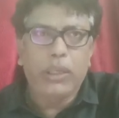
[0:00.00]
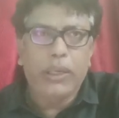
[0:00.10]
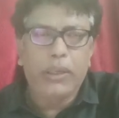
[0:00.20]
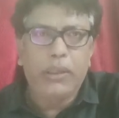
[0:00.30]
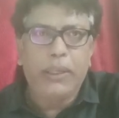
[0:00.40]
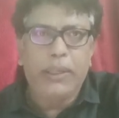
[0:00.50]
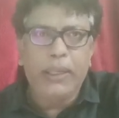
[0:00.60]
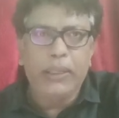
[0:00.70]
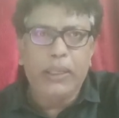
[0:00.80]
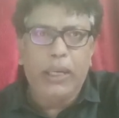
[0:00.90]

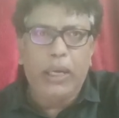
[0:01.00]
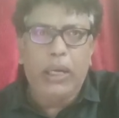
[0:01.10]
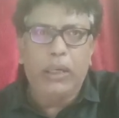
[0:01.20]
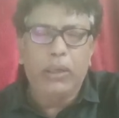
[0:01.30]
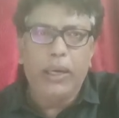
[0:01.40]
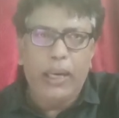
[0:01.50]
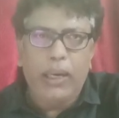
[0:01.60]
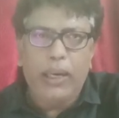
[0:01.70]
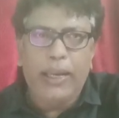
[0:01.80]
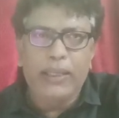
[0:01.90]
reading the
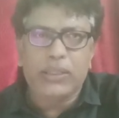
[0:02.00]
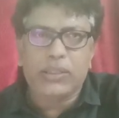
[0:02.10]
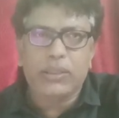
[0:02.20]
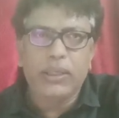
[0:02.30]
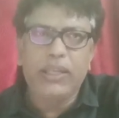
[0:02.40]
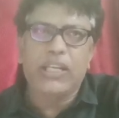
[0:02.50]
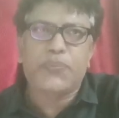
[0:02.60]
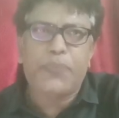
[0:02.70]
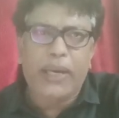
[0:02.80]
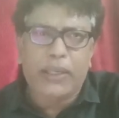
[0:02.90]
headlines
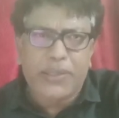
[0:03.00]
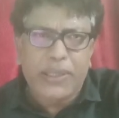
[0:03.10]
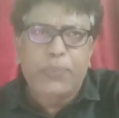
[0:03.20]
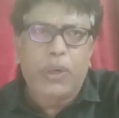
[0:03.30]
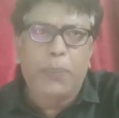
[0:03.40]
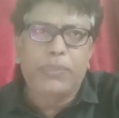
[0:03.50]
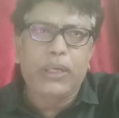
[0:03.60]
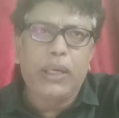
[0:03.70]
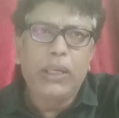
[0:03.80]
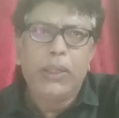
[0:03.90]
irrespective of
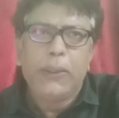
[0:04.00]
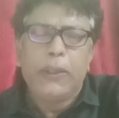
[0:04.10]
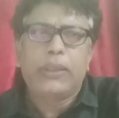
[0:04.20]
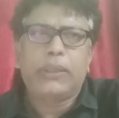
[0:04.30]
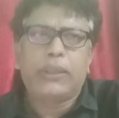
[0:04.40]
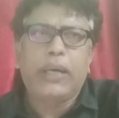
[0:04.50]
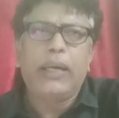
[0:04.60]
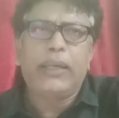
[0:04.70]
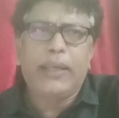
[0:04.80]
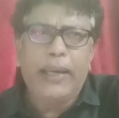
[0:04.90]
the
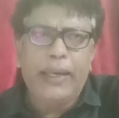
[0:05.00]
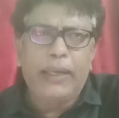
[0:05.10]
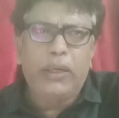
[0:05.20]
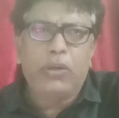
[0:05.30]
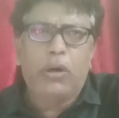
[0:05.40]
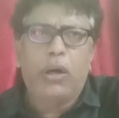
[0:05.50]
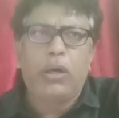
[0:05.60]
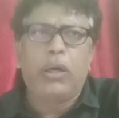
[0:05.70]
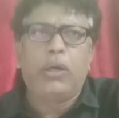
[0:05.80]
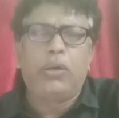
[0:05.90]
content
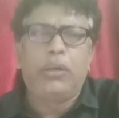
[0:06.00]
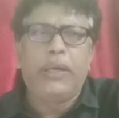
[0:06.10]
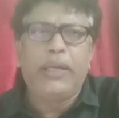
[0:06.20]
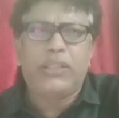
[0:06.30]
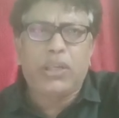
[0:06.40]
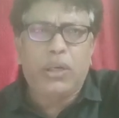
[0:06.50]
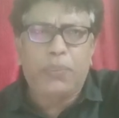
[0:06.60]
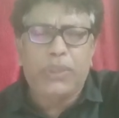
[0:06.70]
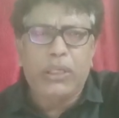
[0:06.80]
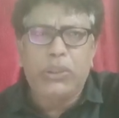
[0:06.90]
or nature
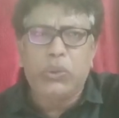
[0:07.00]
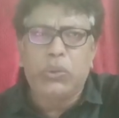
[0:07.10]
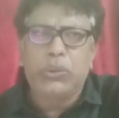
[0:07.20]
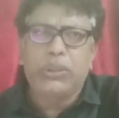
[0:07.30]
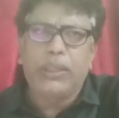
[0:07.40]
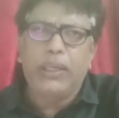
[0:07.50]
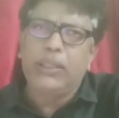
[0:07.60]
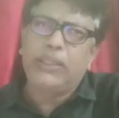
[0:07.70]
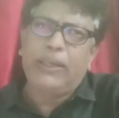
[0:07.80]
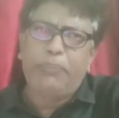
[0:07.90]
of the news is
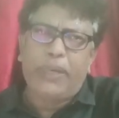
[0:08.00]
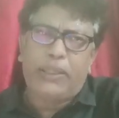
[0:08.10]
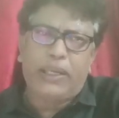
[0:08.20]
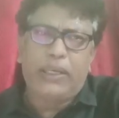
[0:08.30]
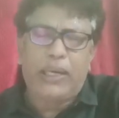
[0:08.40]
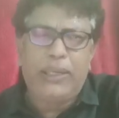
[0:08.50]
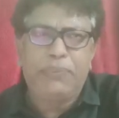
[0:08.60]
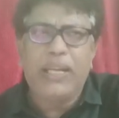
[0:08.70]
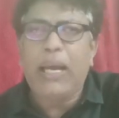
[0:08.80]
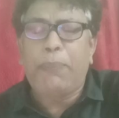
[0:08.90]
immaterial.
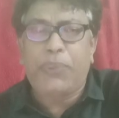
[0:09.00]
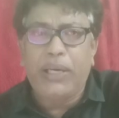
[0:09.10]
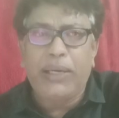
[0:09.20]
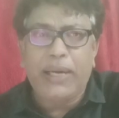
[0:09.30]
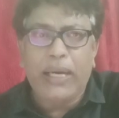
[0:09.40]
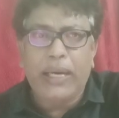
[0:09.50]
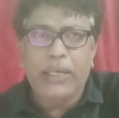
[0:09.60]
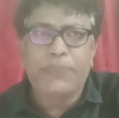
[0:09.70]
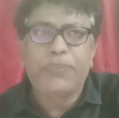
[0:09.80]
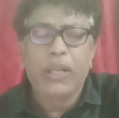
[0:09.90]
If they have printed it,
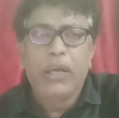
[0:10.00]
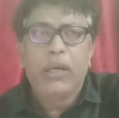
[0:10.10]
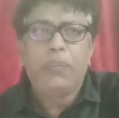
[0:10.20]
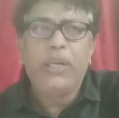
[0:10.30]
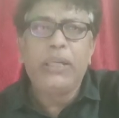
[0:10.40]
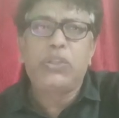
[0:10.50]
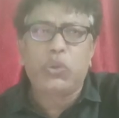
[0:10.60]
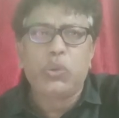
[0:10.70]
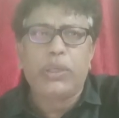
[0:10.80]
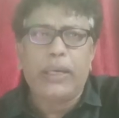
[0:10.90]
please
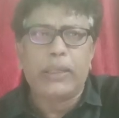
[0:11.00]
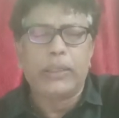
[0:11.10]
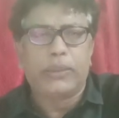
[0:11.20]
do read it,